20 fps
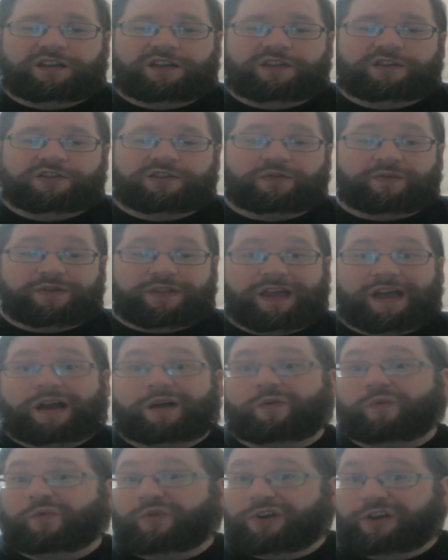So with
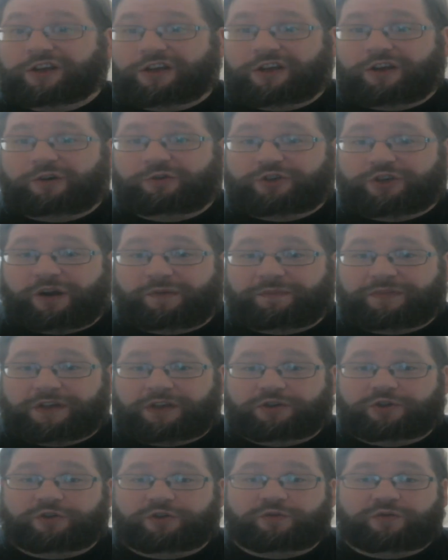that, we're going to go jump
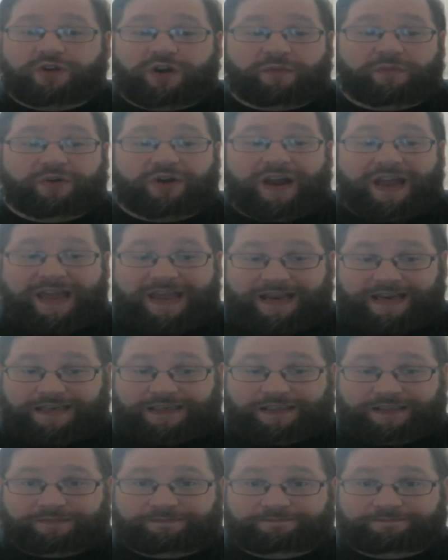into number 8.